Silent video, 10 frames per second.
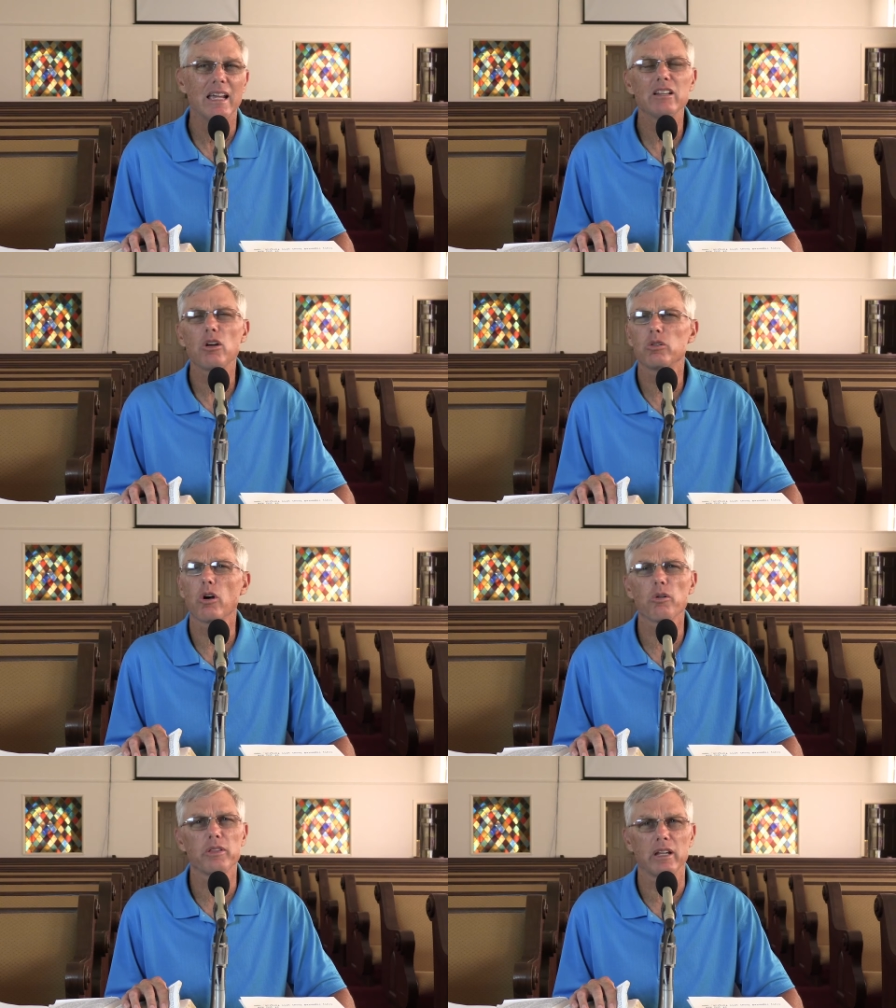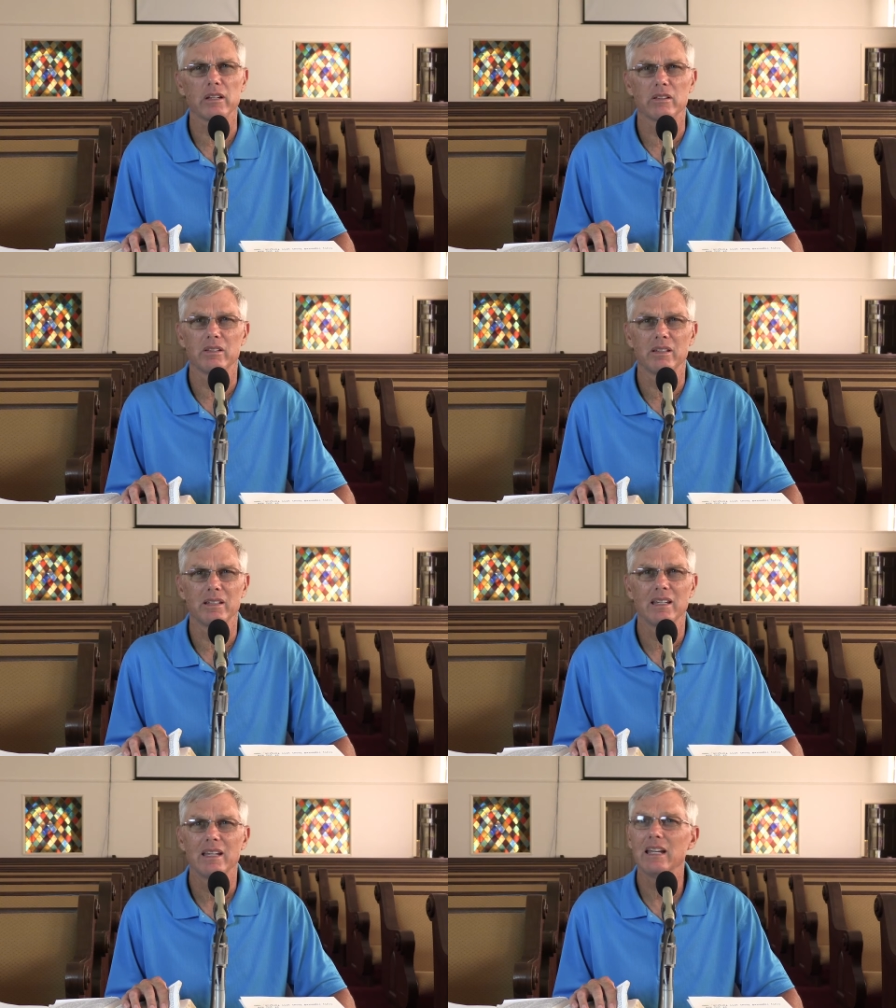He knows all things.
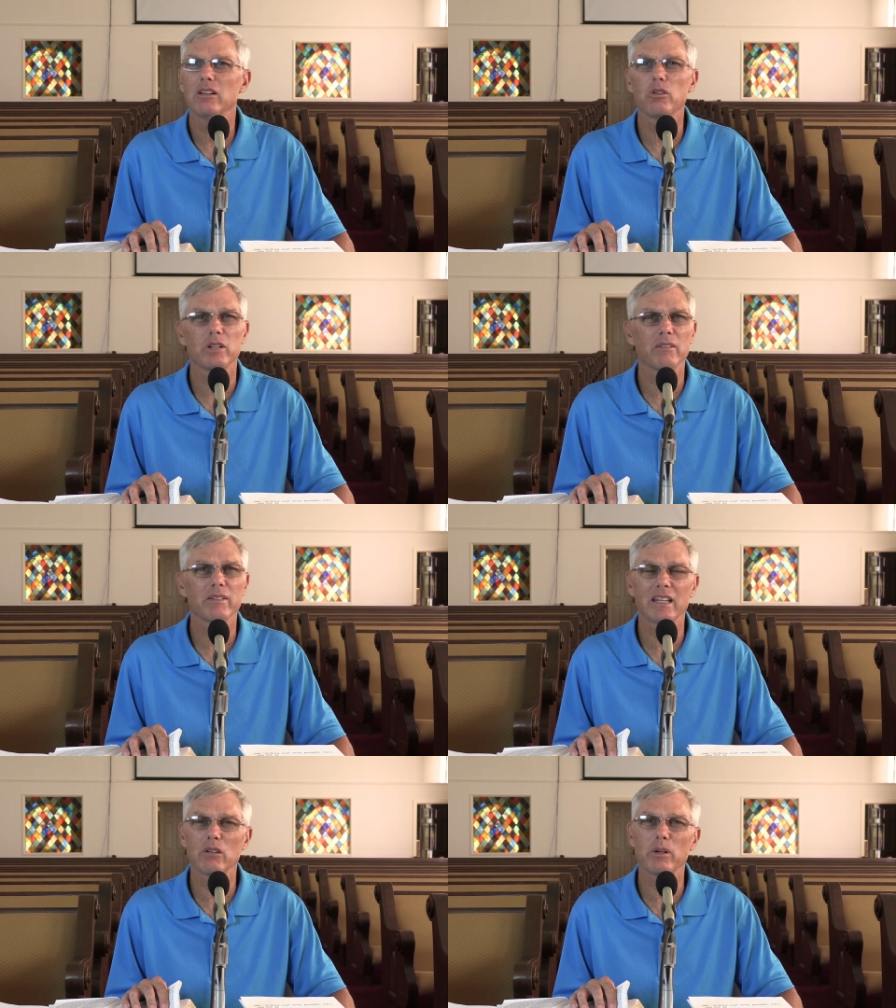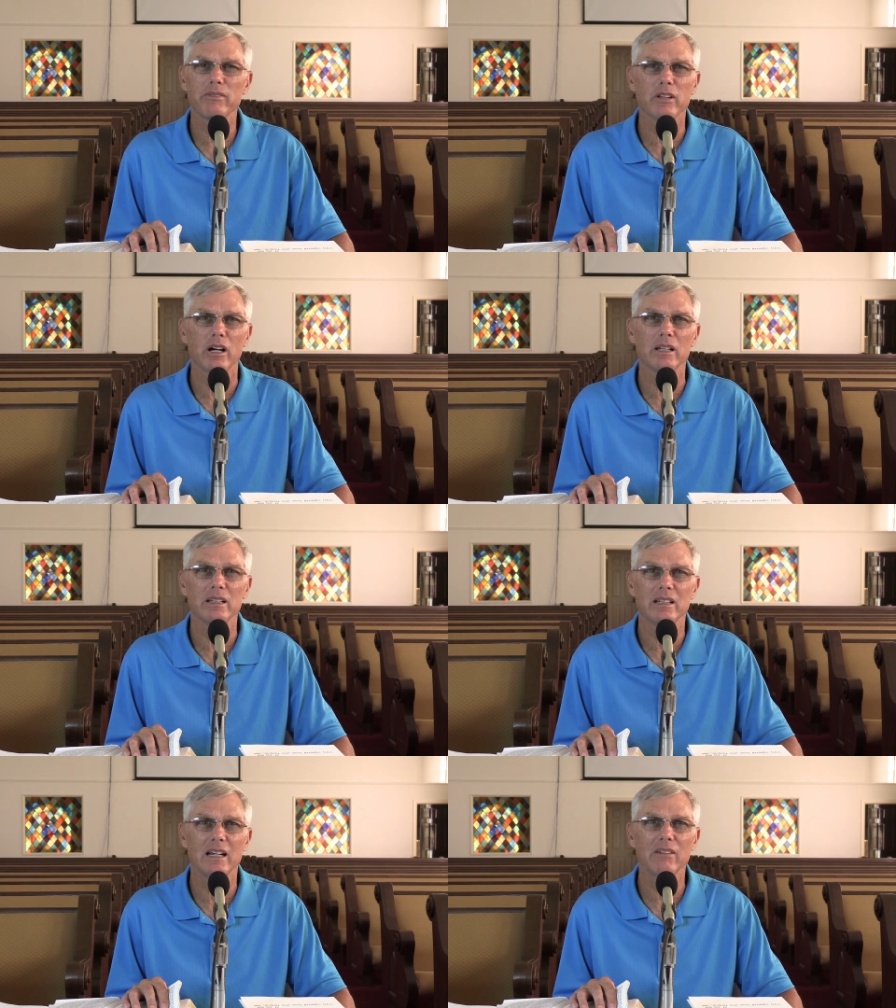He knows everything we've
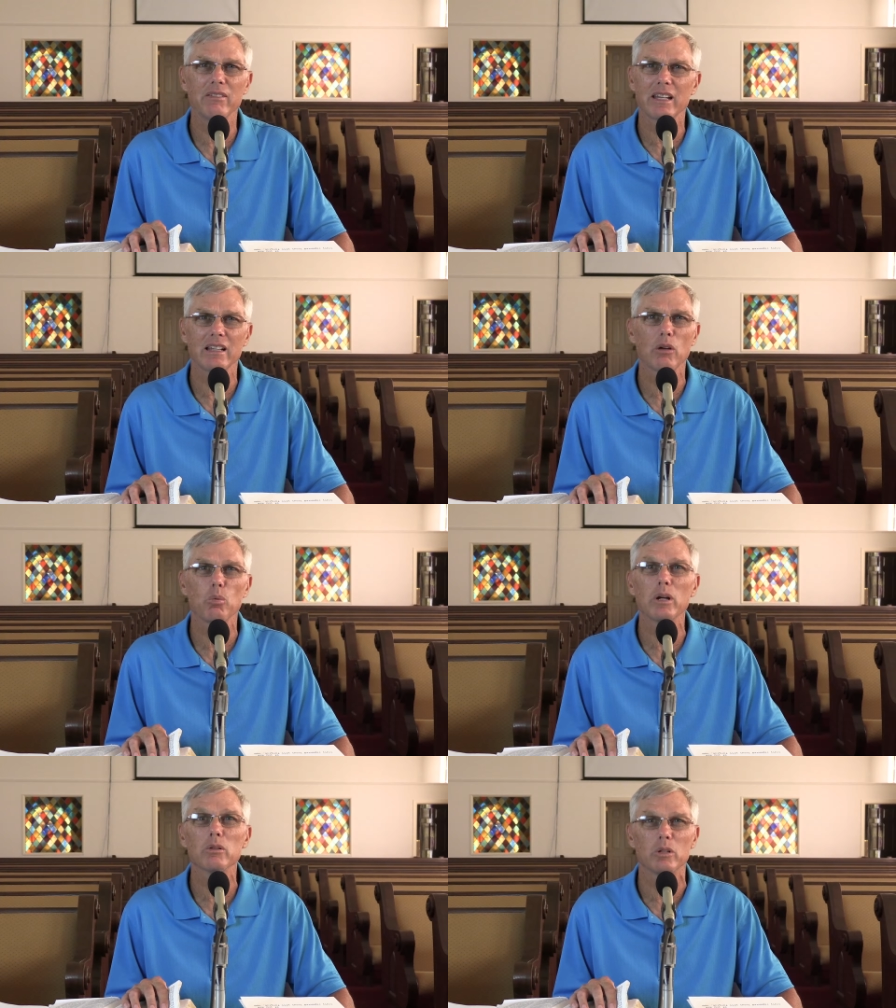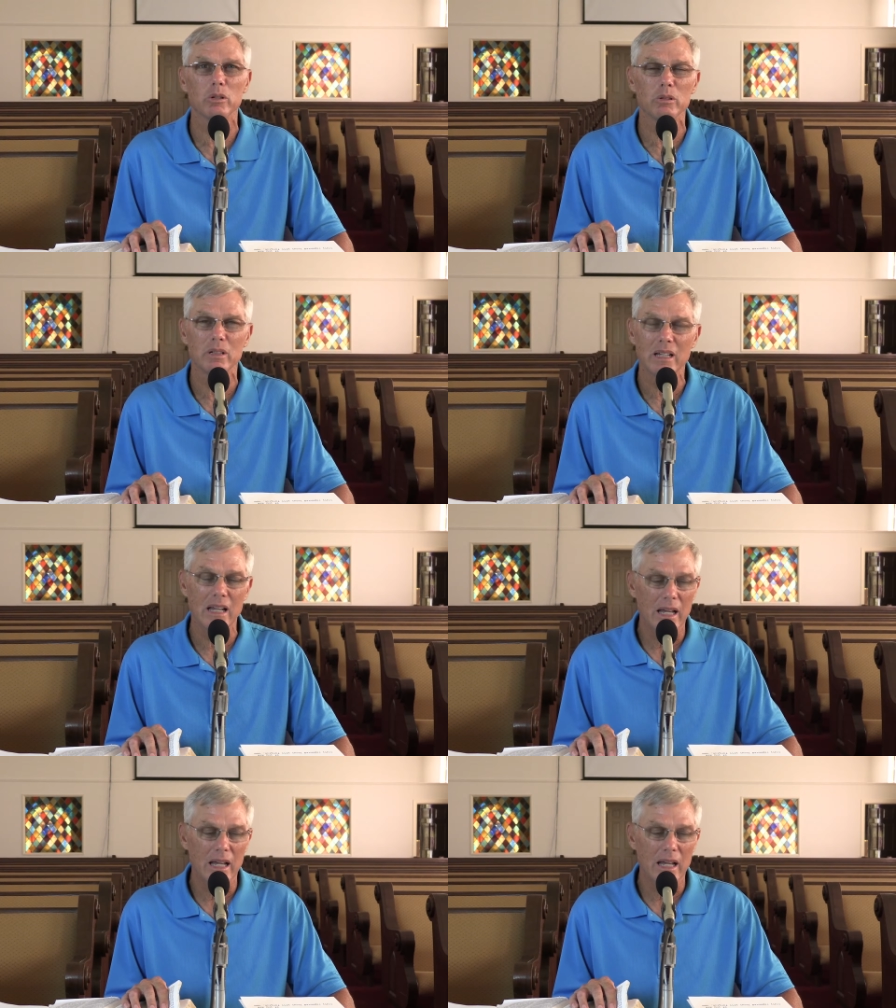done, everything that we'll do.